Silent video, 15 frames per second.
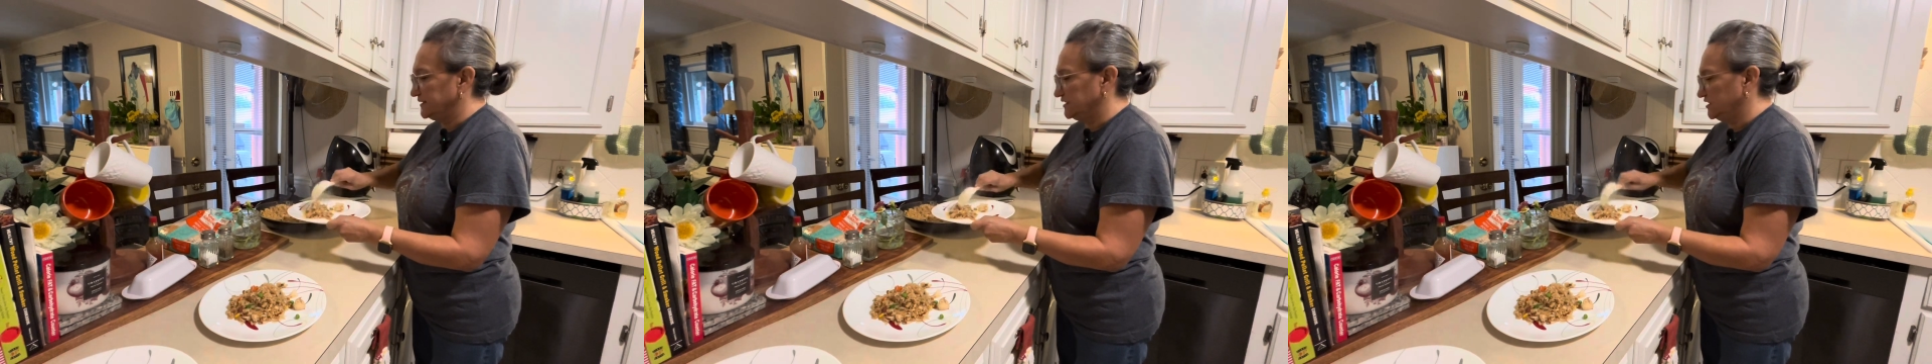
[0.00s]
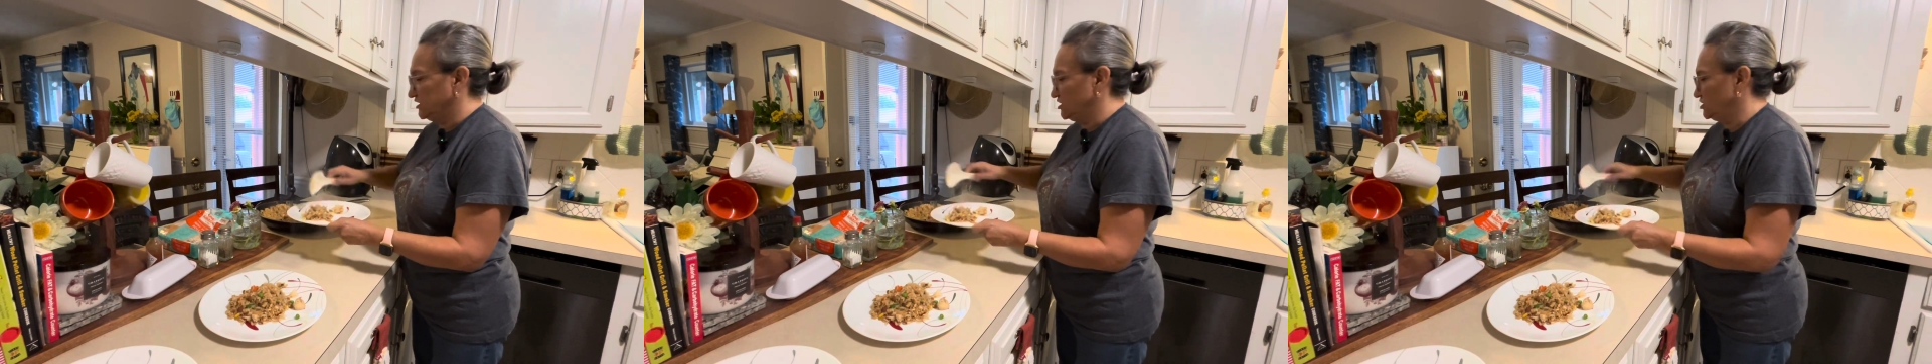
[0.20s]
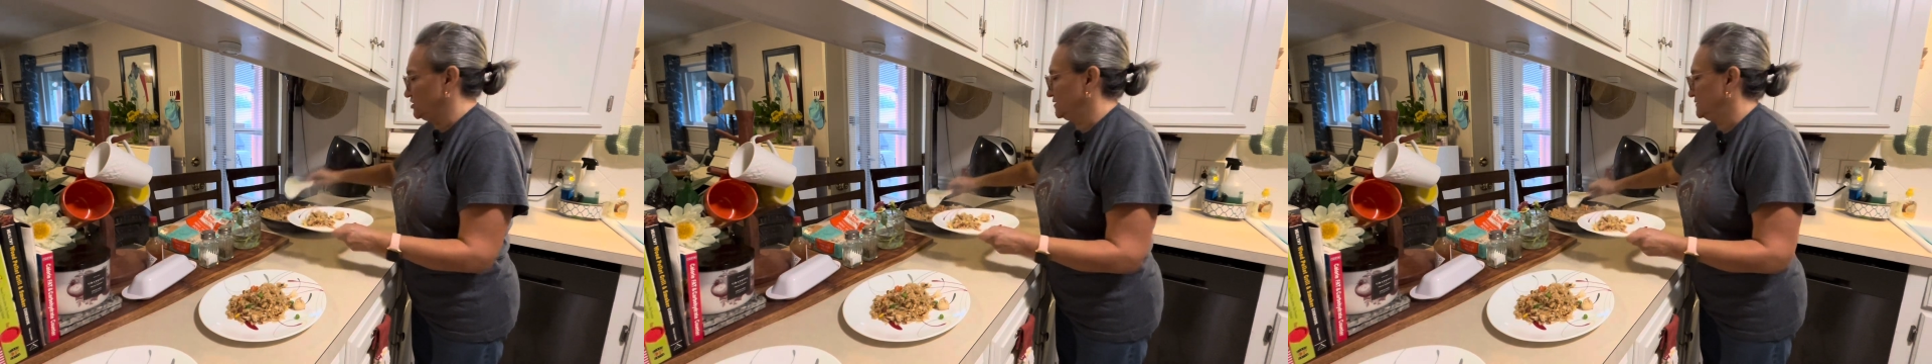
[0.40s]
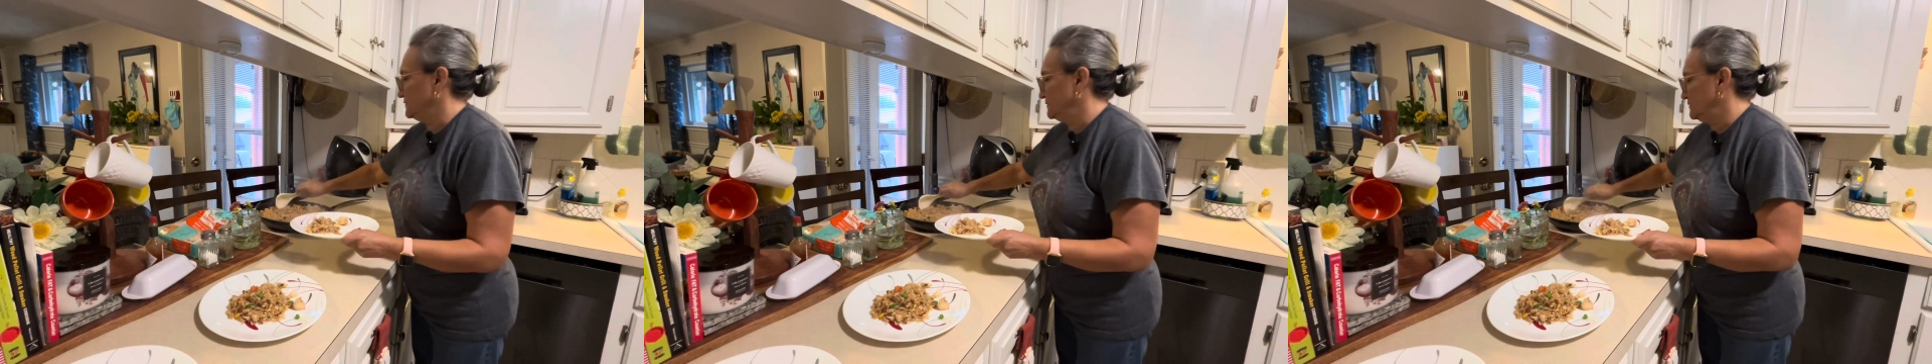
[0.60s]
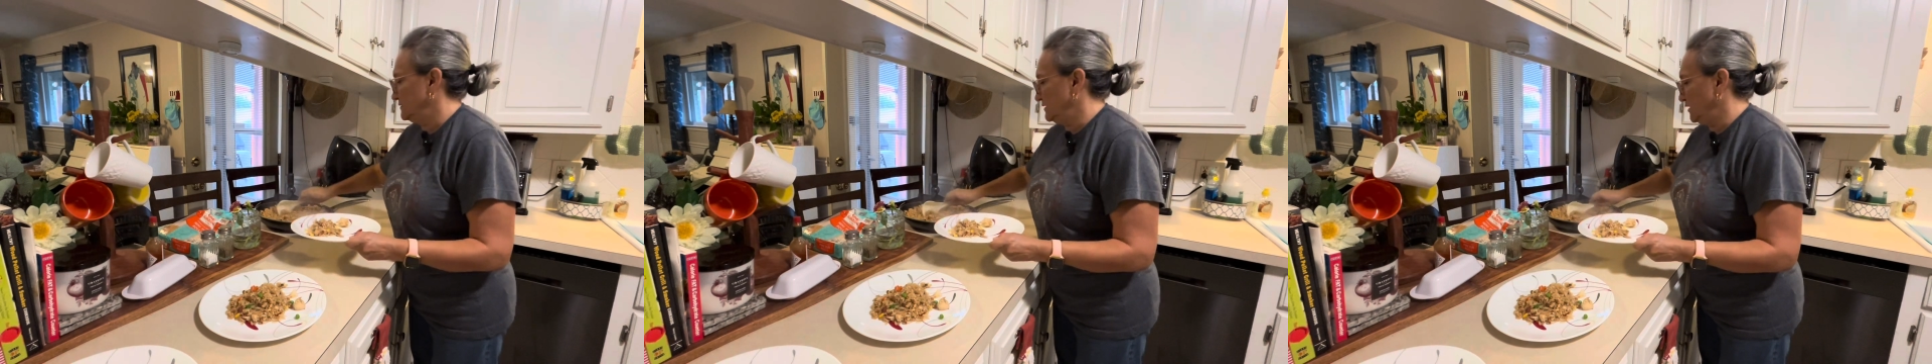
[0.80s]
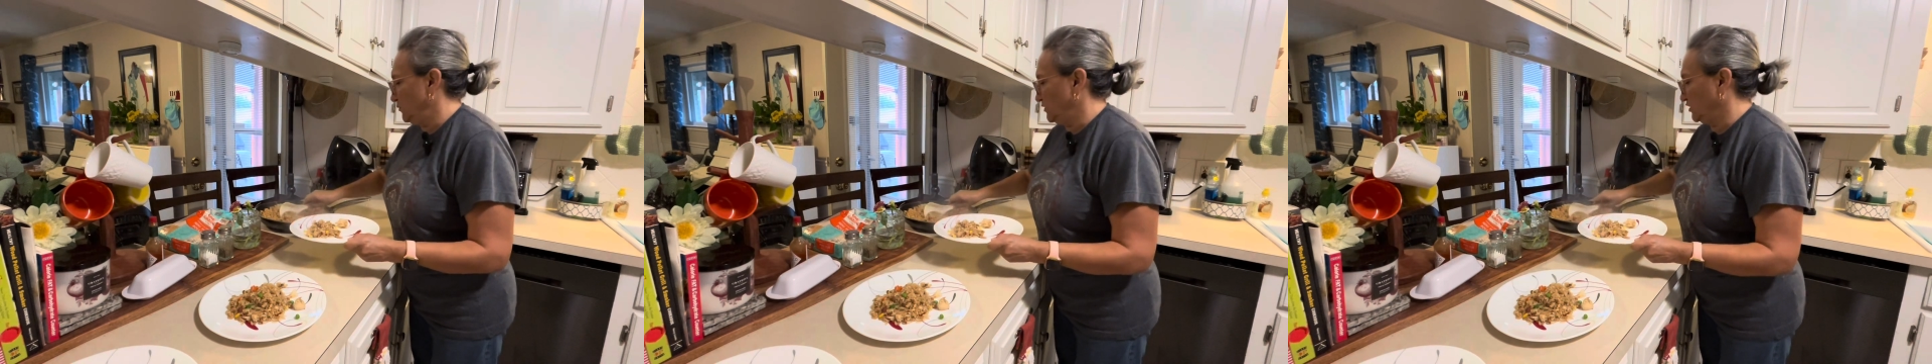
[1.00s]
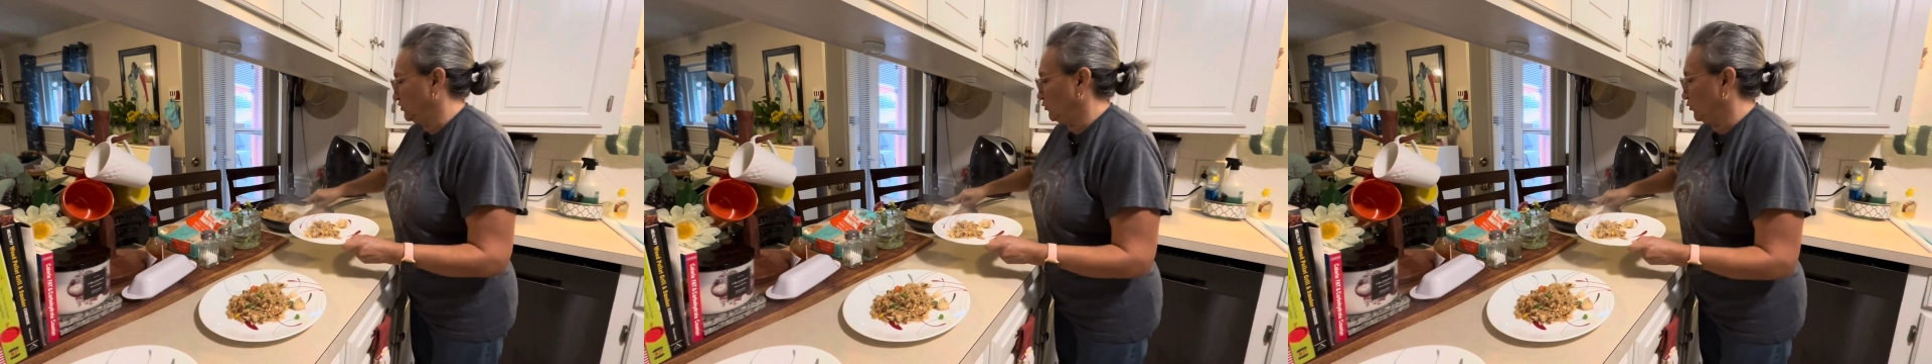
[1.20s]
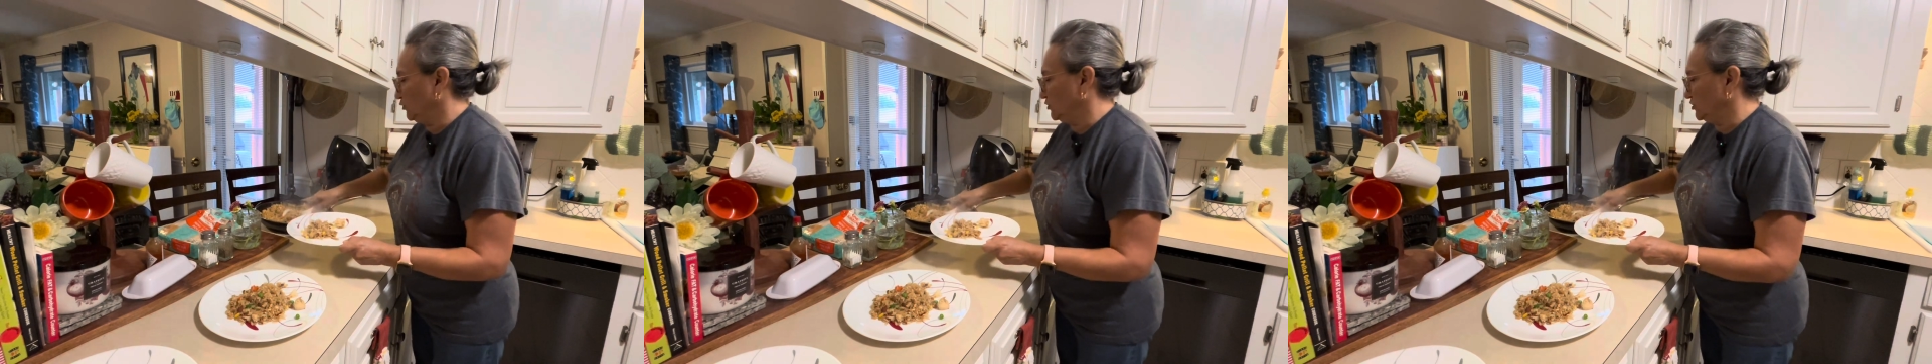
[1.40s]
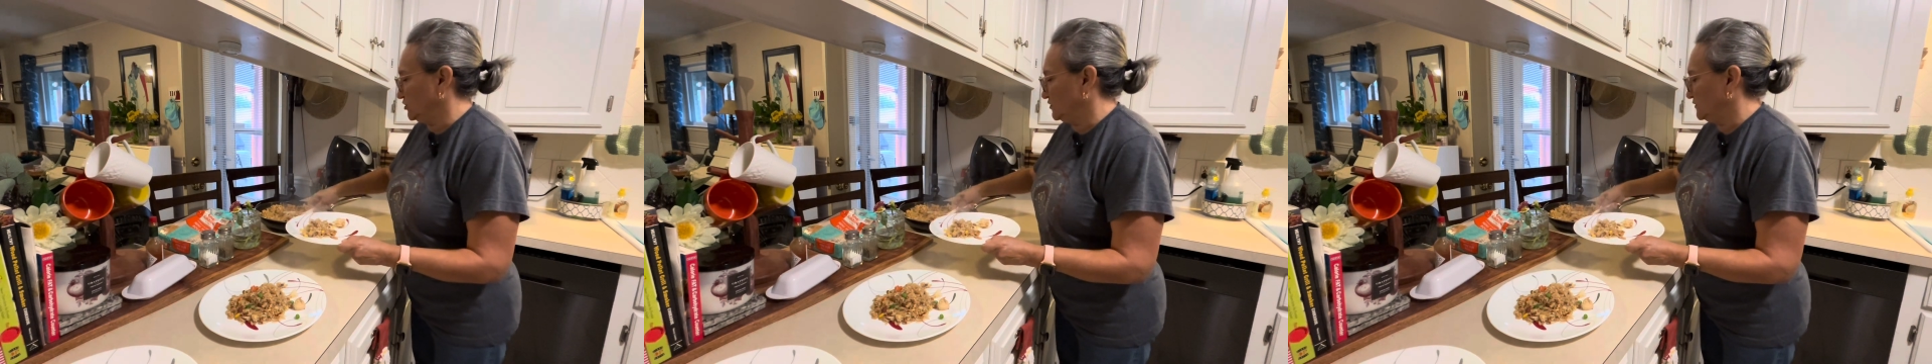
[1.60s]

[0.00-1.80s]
dish when you ordered